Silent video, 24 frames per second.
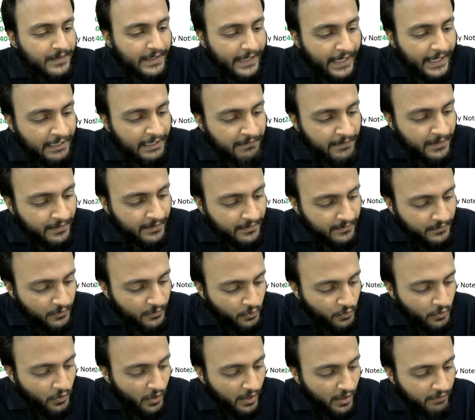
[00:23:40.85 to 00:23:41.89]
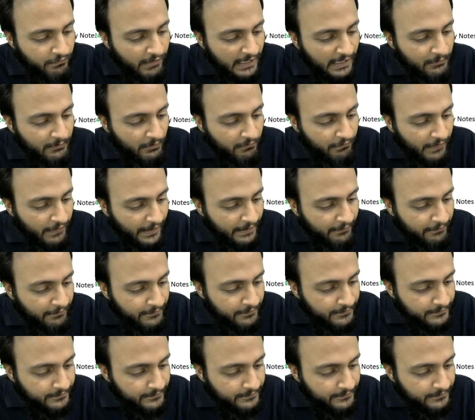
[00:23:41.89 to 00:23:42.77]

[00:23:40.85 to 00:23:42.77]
Anyone who got 5 on 5?